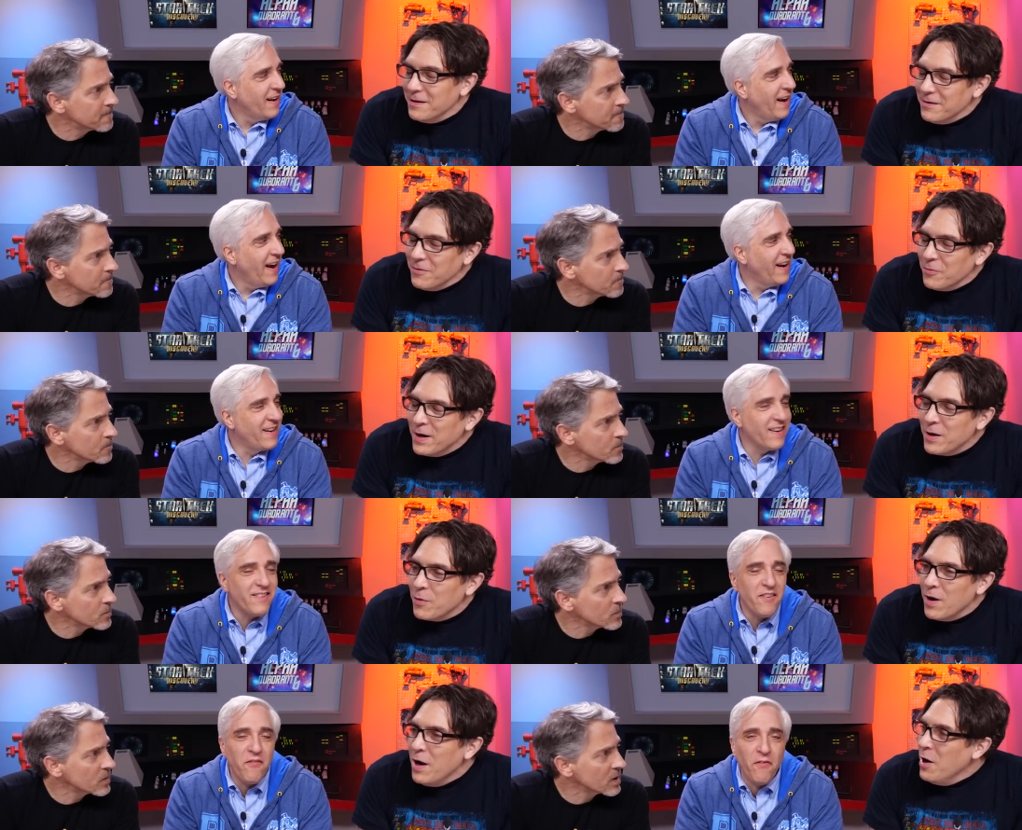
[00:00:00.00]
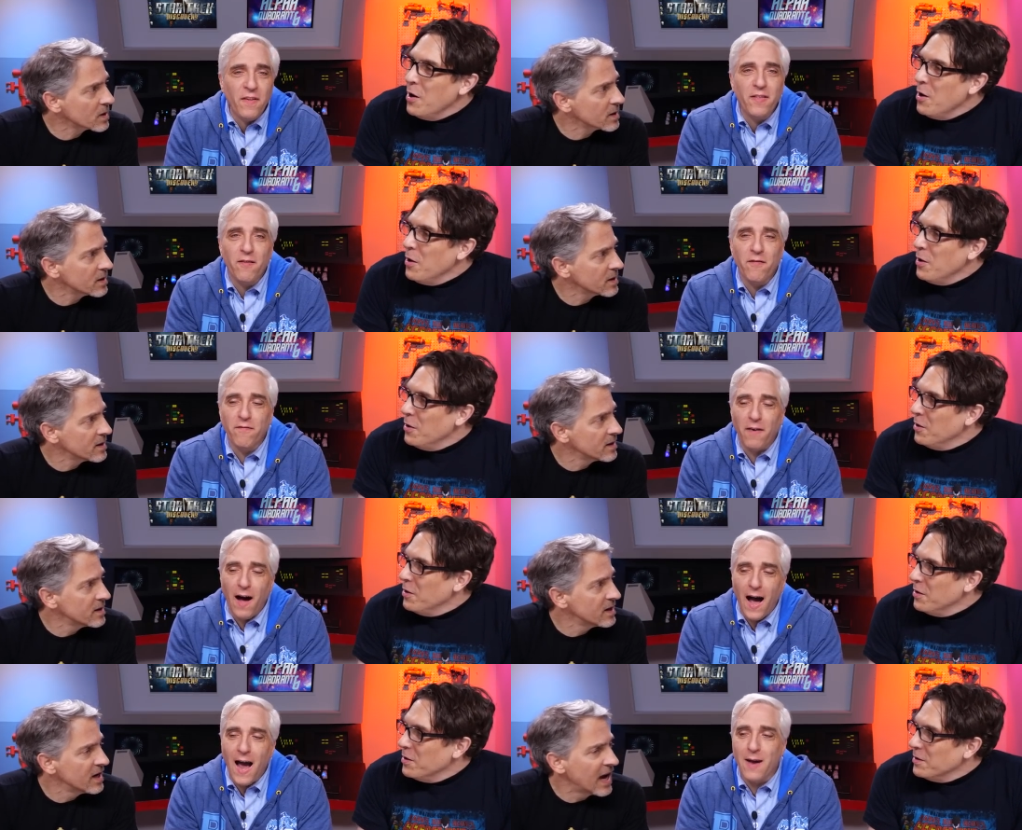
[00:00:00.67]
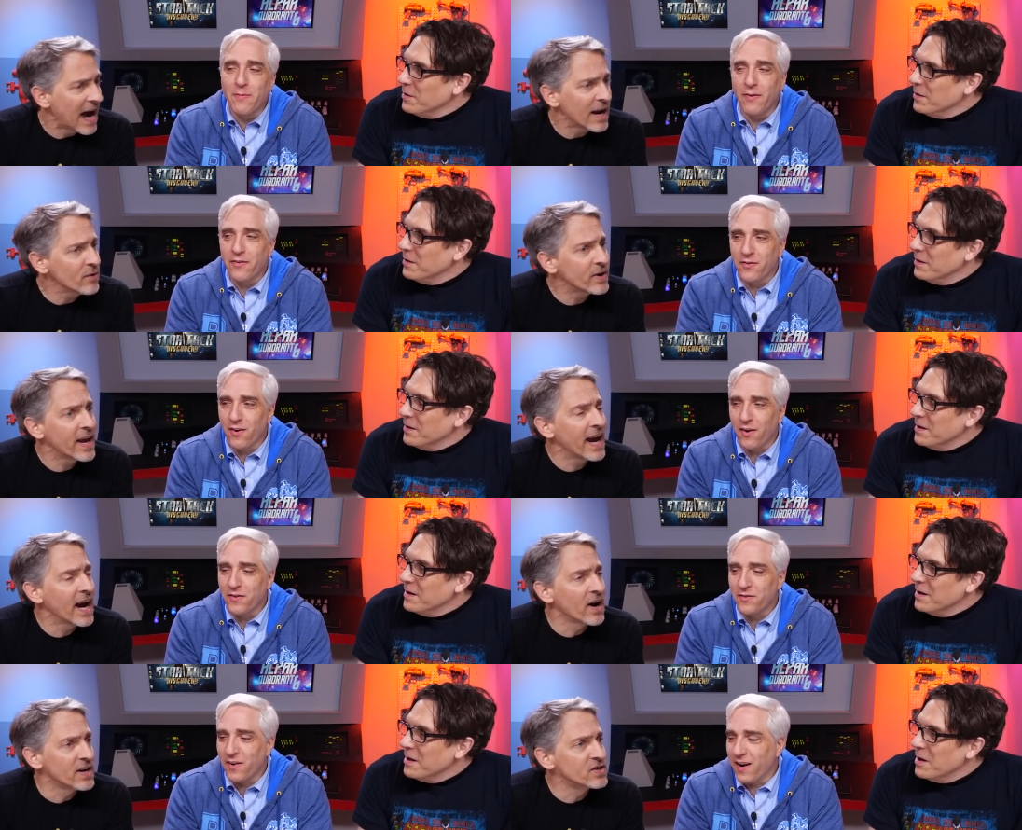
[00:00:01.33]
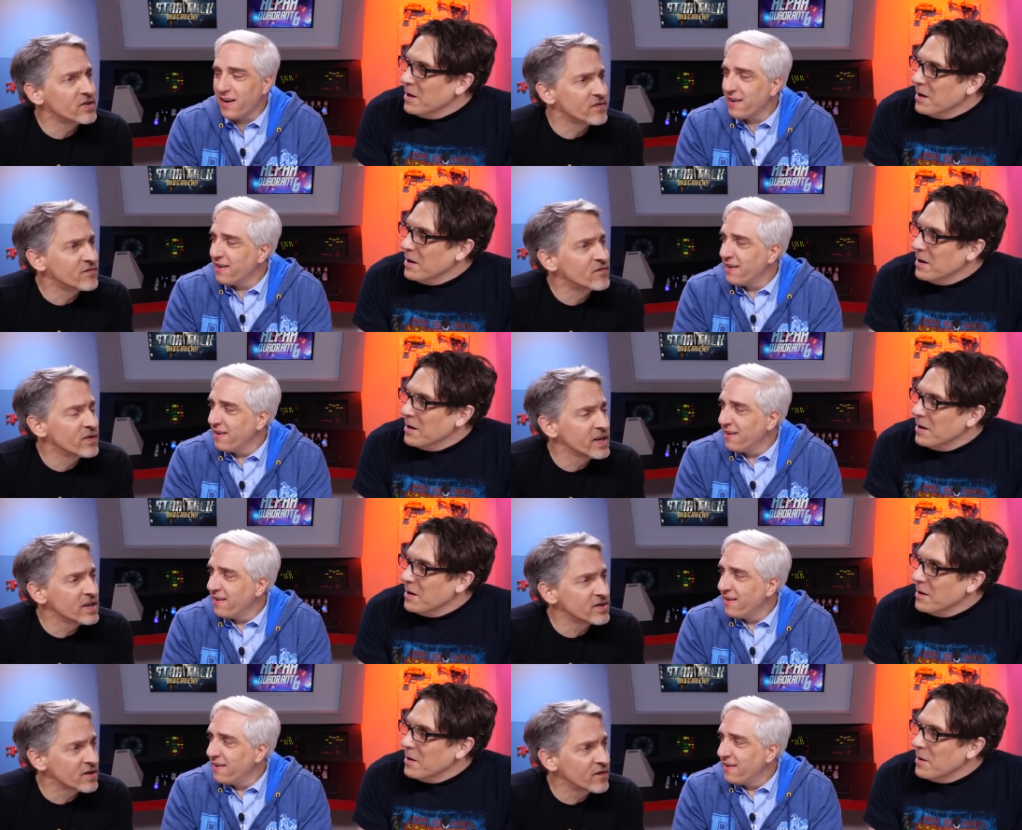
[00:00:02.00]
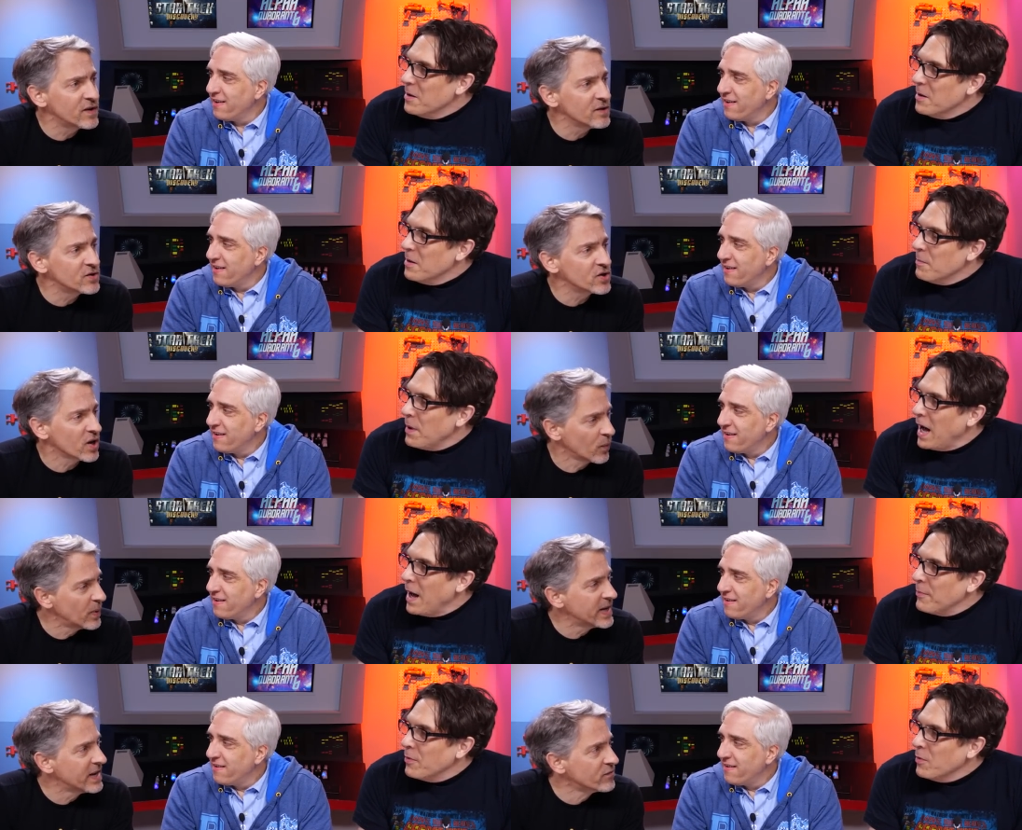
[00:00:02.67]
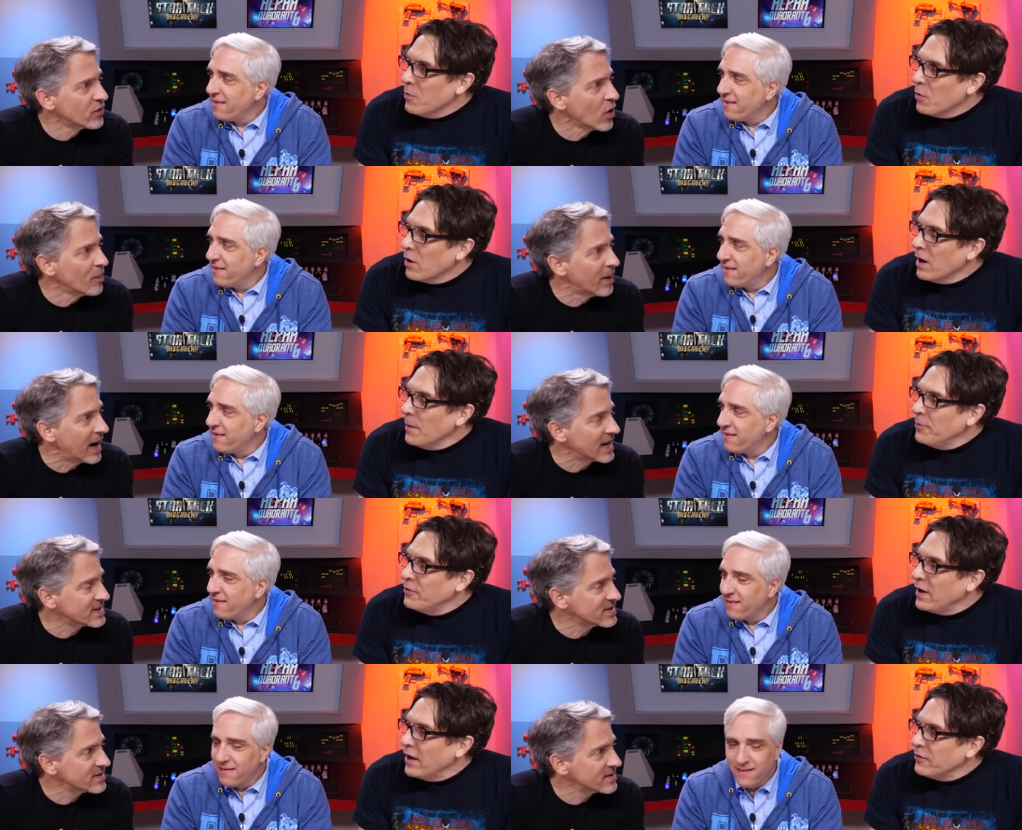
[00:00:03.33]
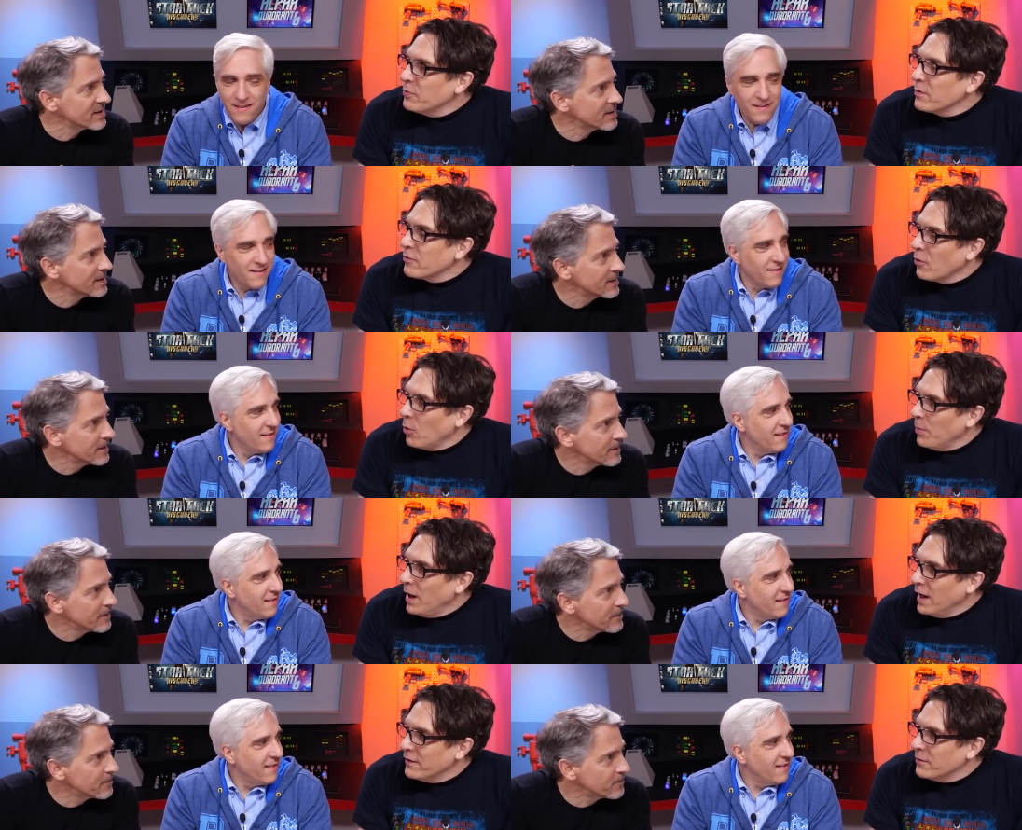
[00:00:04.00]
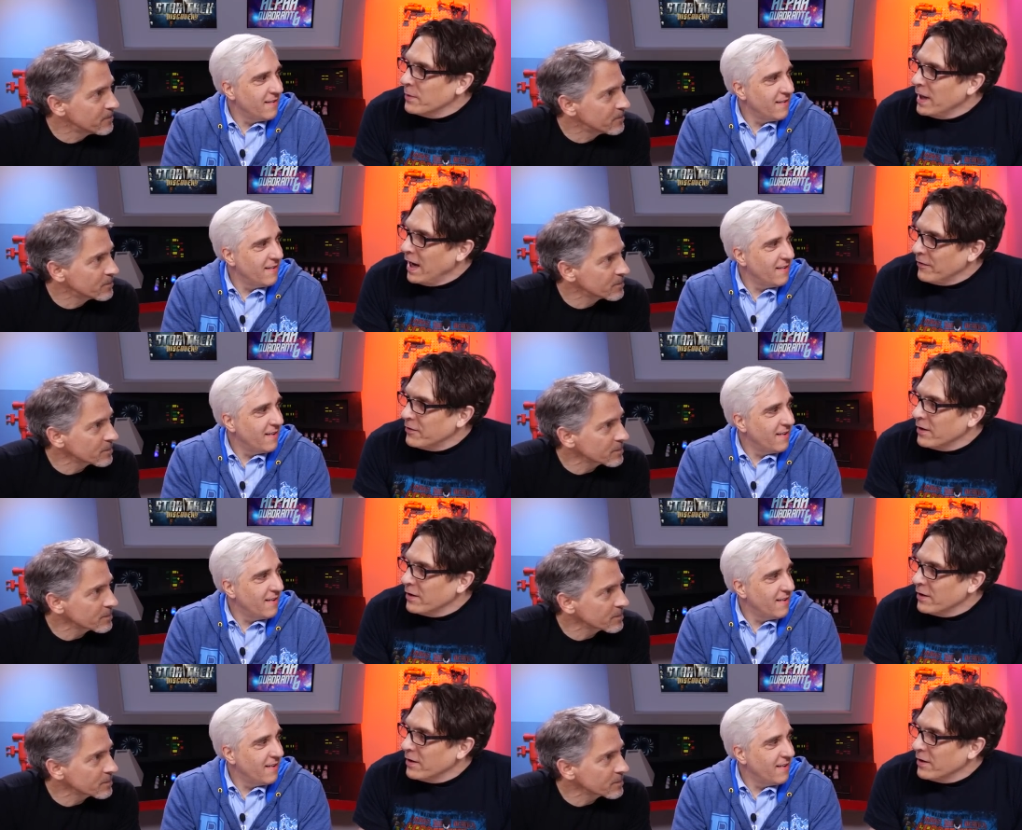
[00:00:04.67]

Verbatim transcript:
Speaker 1: it we, doesn't fit the vibe. I don't Star care.
Speaker 2: Trek. It's a, future. Bob, we need robots. We're obsessed
Speaker 3: with robots. We have to